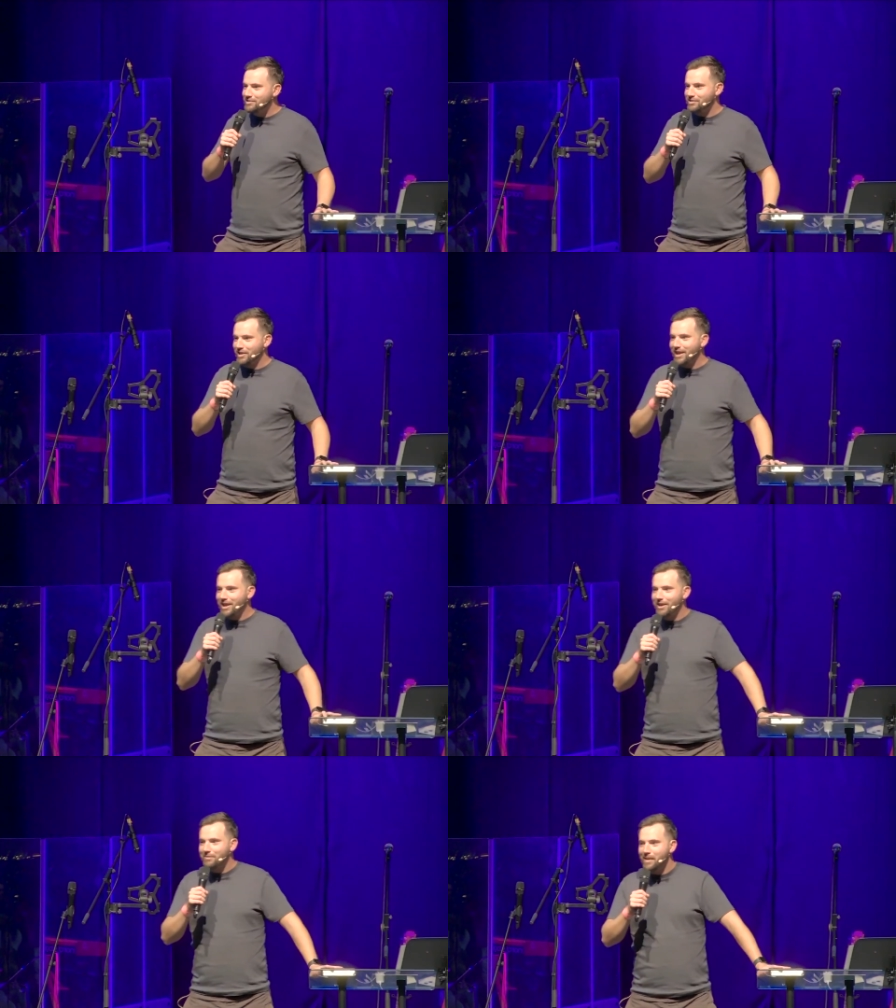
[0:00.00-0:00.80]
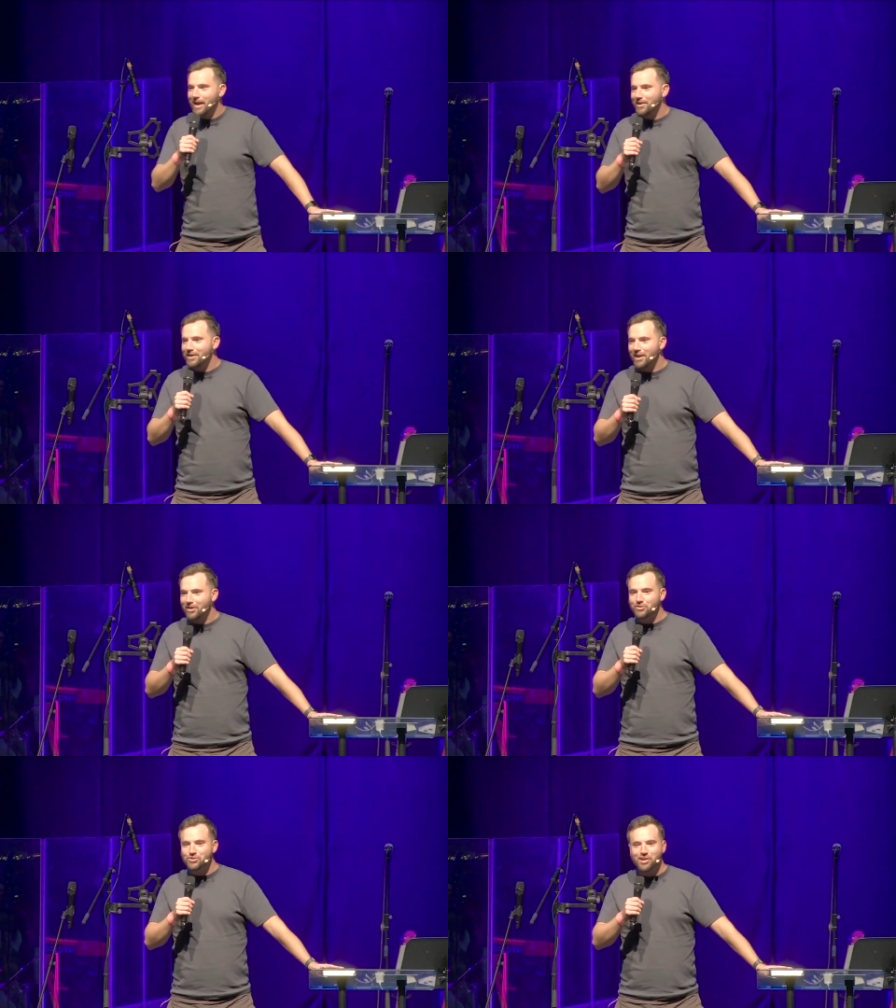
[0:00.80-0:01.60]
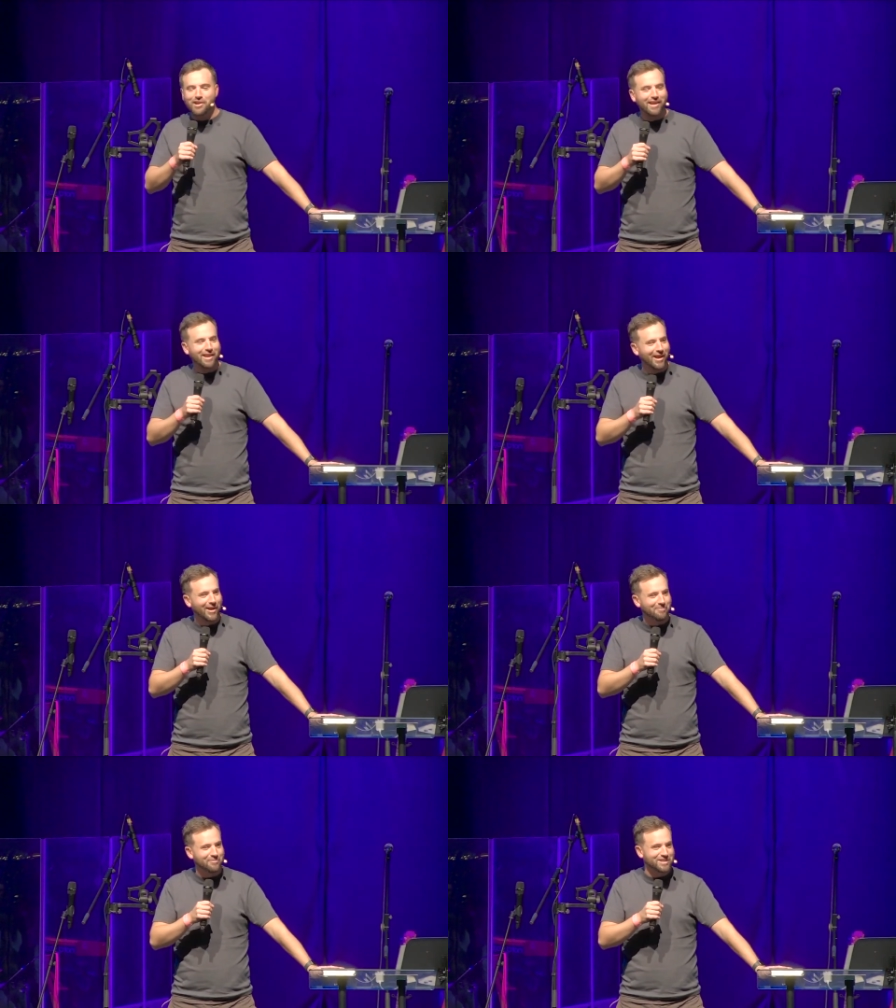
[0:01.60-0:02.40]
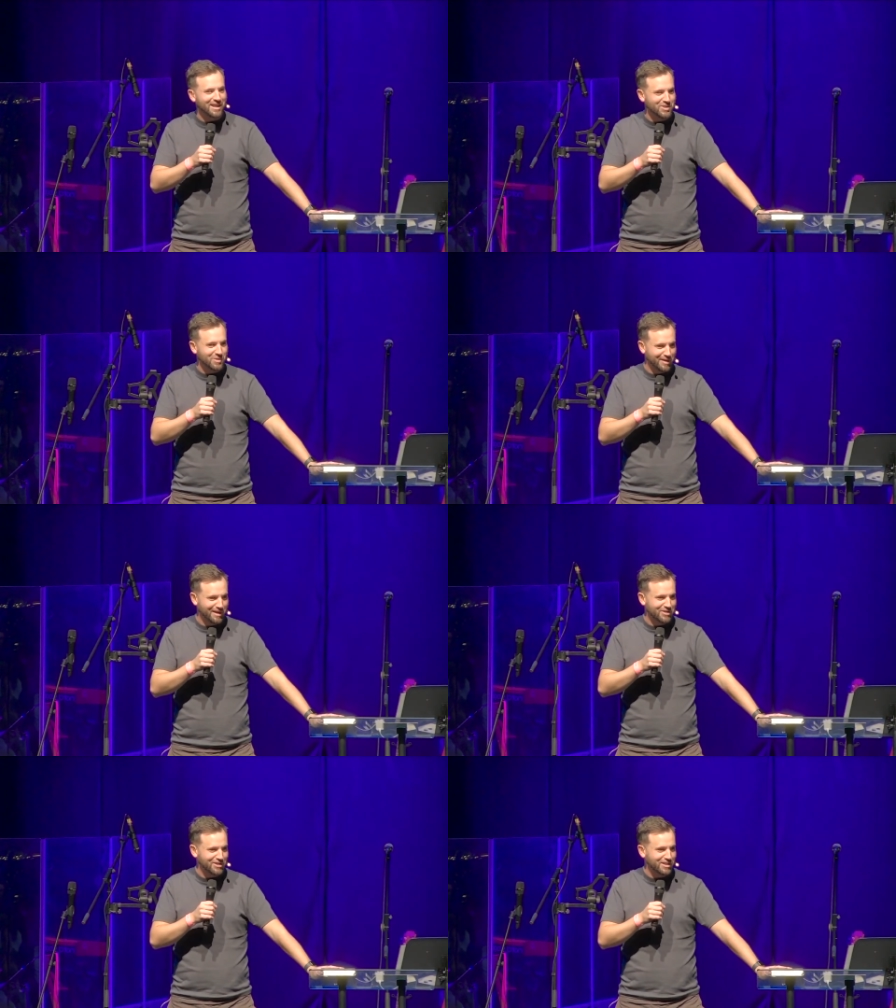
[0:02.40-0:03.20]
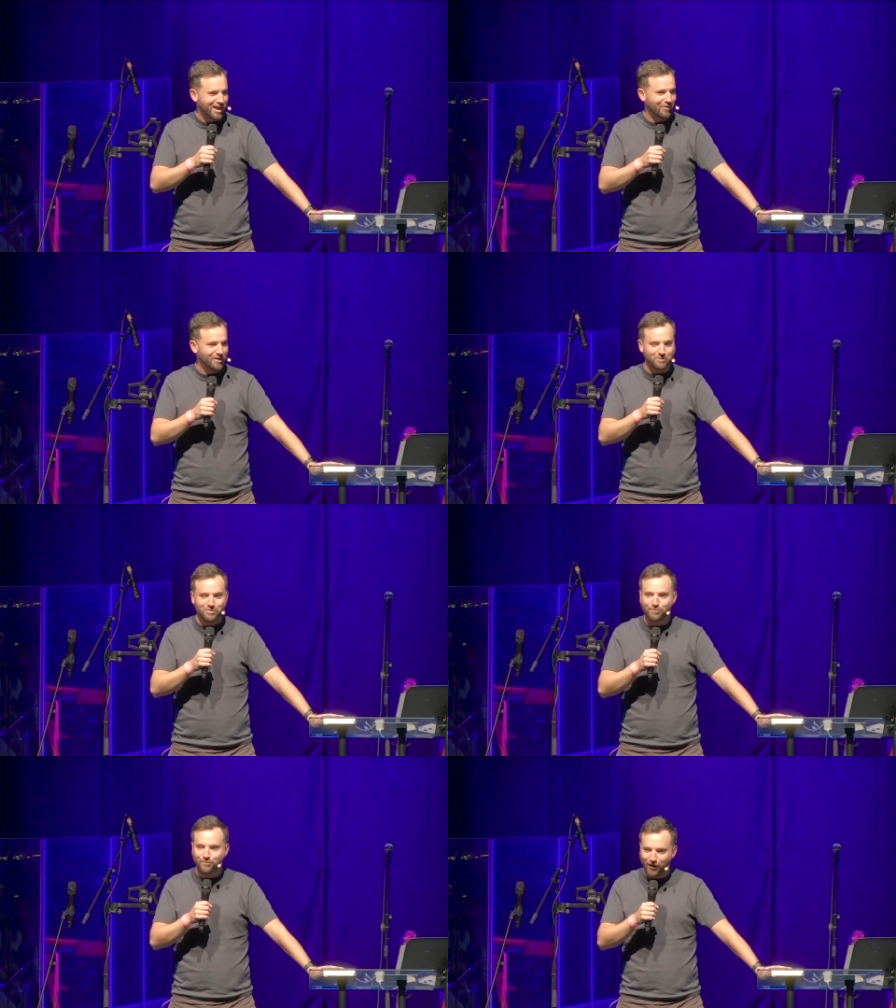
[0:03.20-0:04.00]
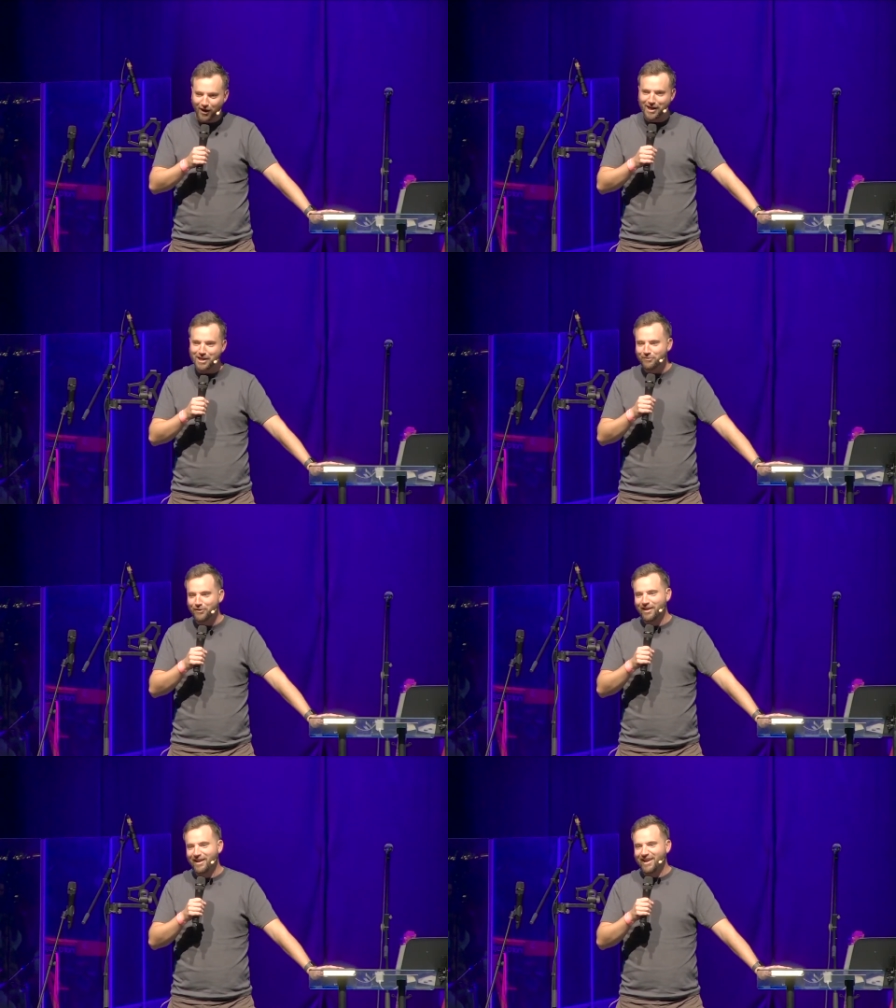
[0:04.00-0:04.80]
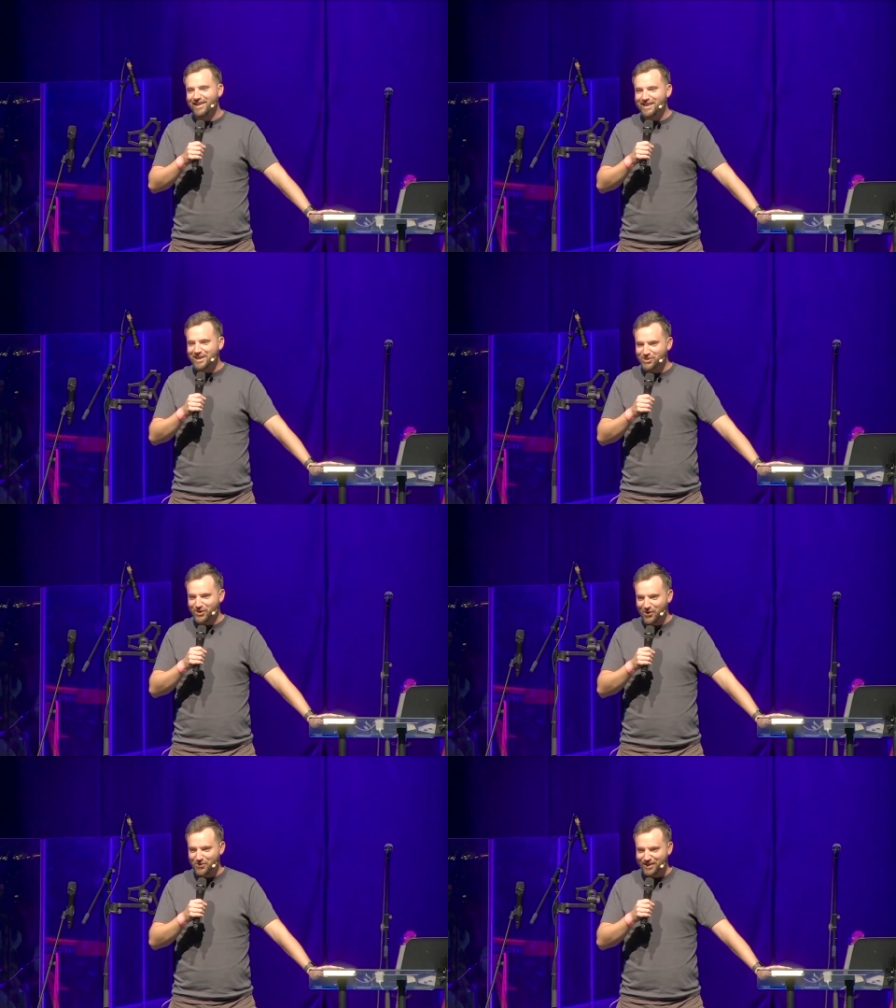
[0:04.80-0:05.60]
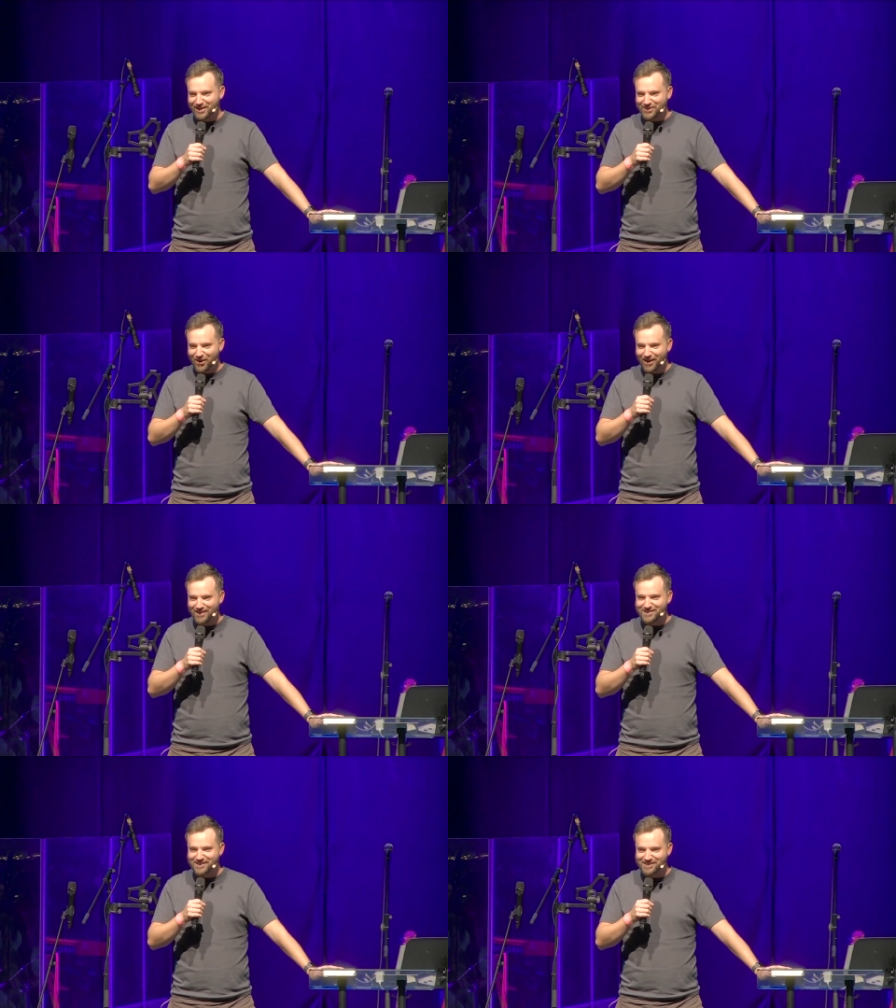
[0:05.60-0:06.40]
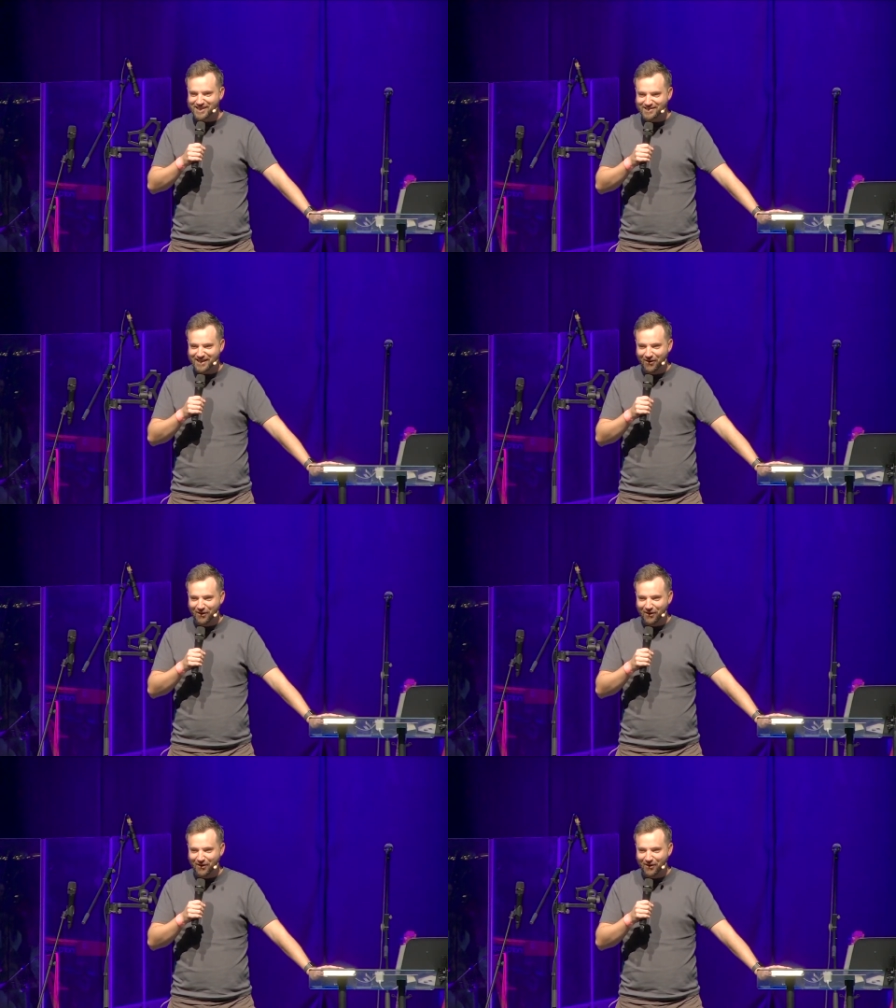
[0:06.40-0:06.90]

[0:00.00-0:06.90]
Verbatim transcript: just to hear Matt and Helen's um, testimony just now that it was five years ago that these guys set out.